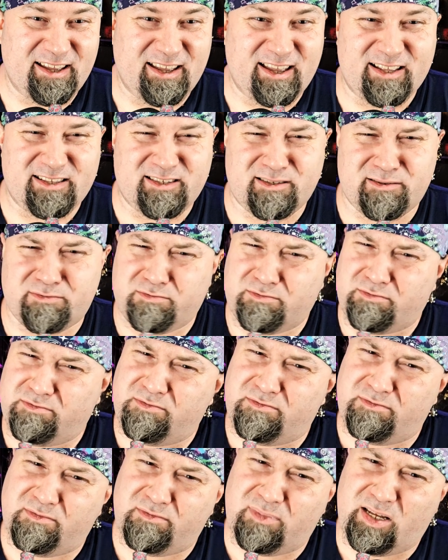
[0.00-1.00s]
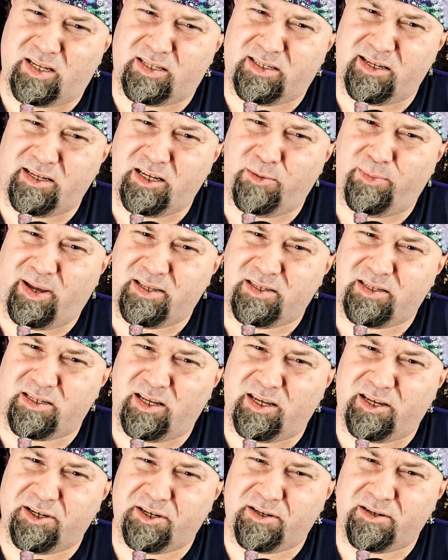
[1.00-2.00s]
It's it's
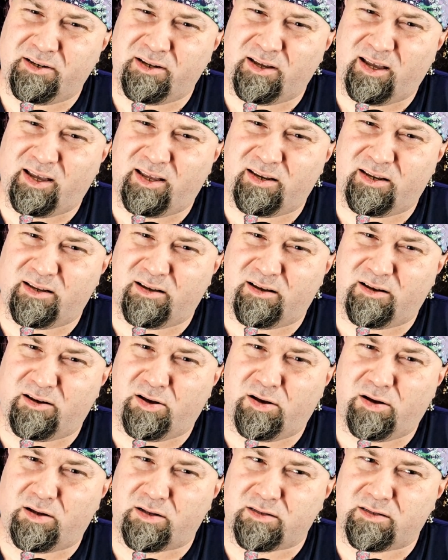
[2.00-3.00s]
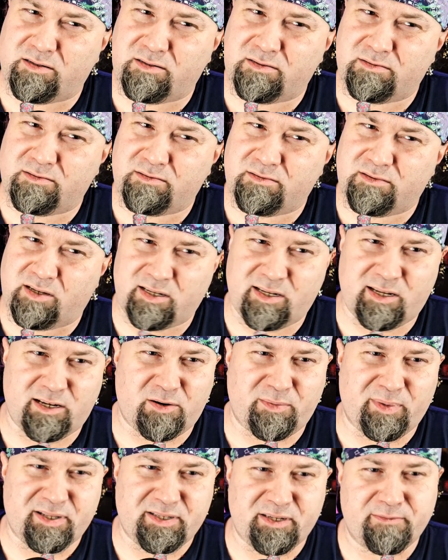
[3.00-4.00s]
incapacitation and occult and
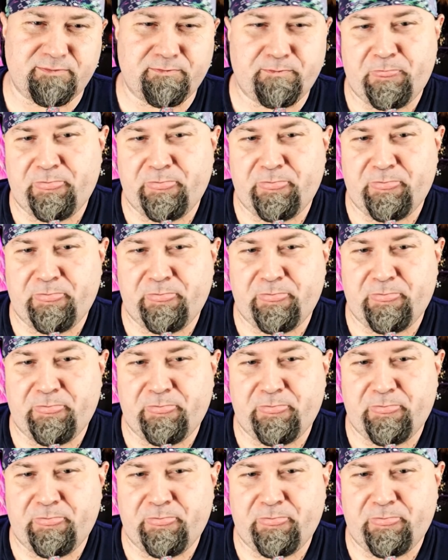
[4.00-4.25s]
necromancy.